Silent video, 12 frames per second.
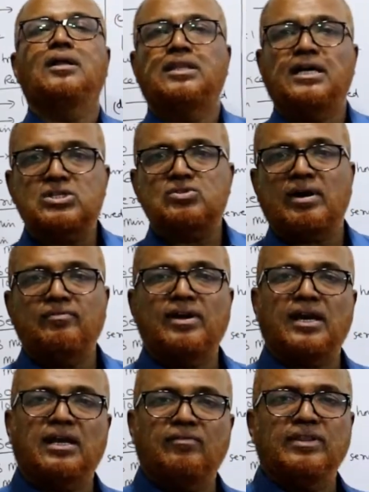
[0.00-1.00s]
That's why we
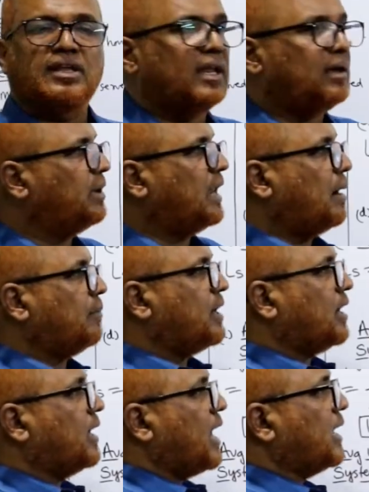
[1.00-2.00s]
are giving the name
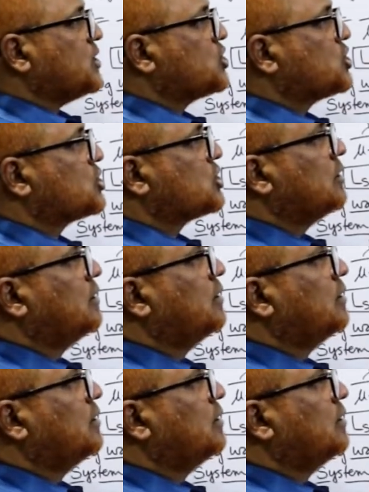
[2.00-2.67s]
lambda dash.